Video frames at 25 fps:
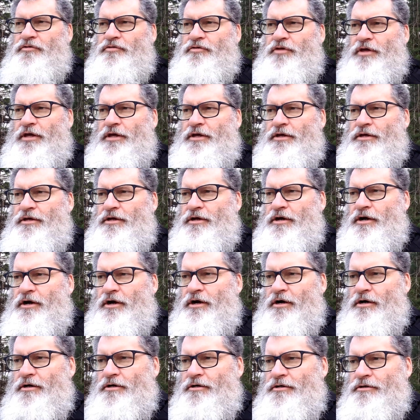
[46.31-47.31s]
They
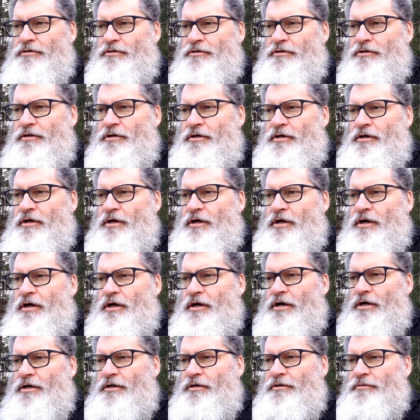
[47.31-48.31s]
are
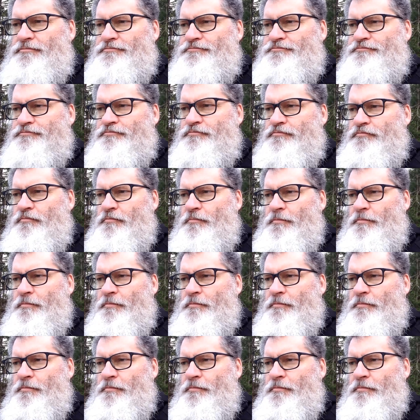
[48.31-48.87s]
um,